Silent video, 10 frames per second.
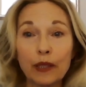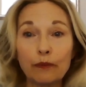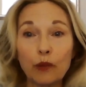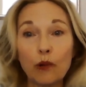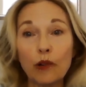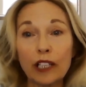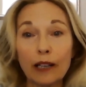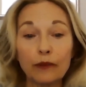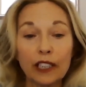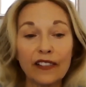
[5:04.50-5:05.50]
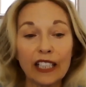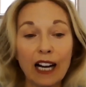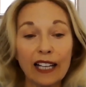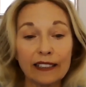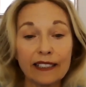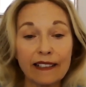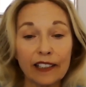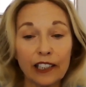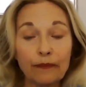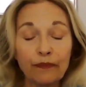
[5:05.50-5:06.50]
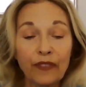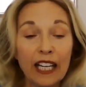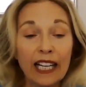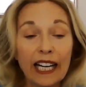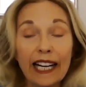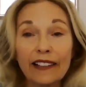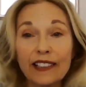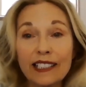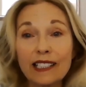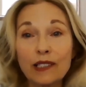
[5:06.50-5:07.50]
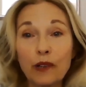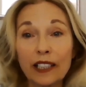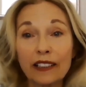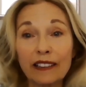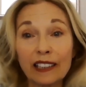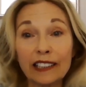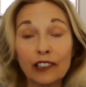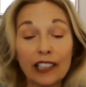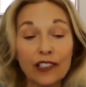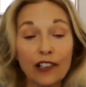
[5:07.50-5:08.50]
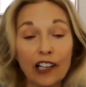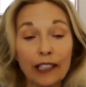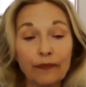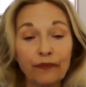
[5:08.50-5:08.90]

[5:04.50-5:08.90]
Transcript: been born on one of the islands there. And this is what the lyrics are.